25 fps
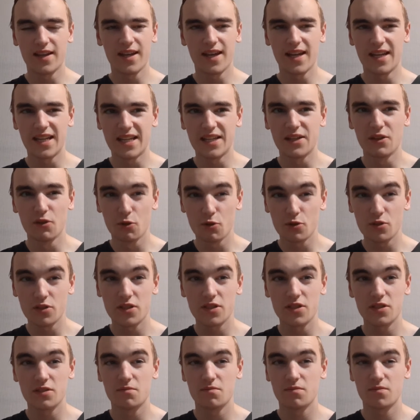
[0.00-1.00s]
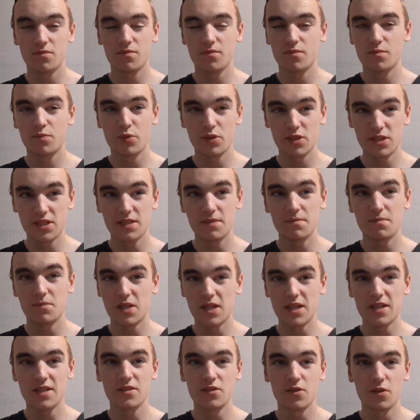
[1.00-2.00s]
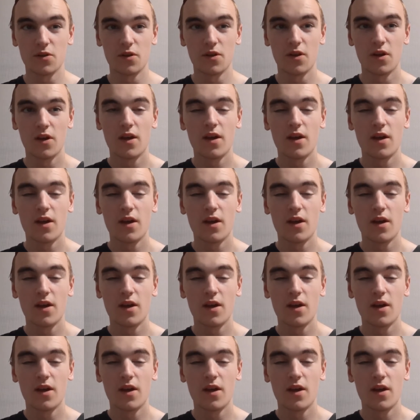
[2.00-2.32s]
and it looks pretty decent.